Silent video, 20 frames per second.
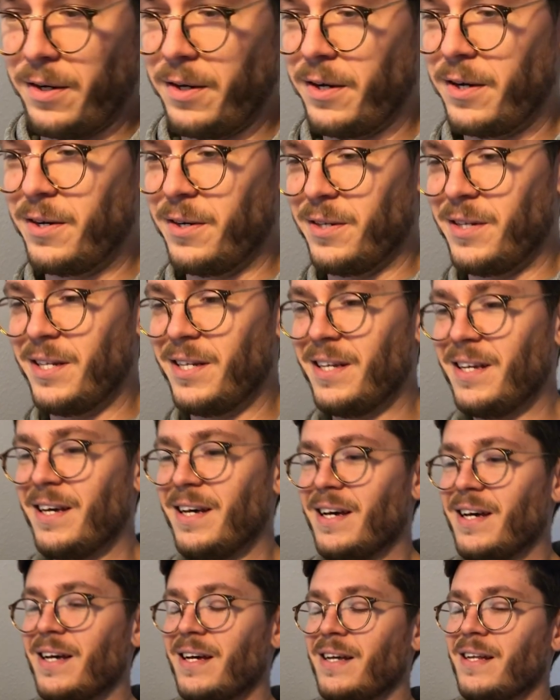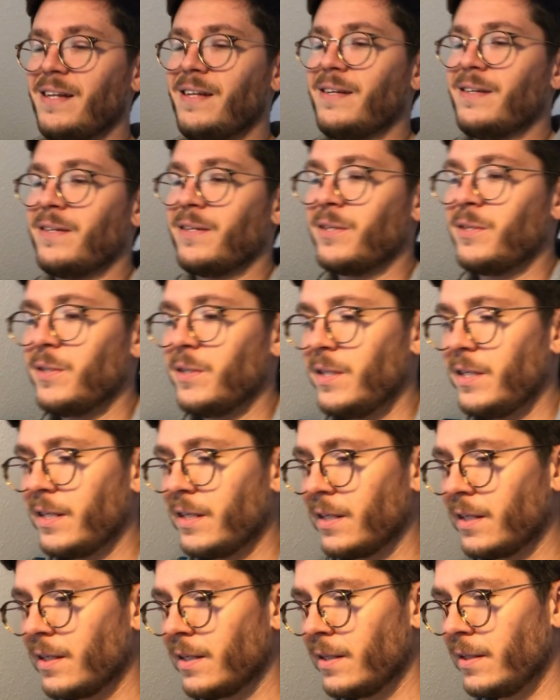not a good, not a good,
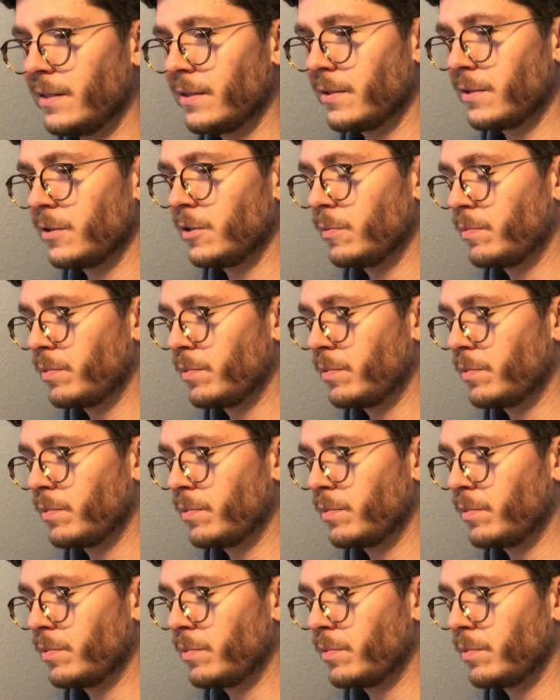uh, not a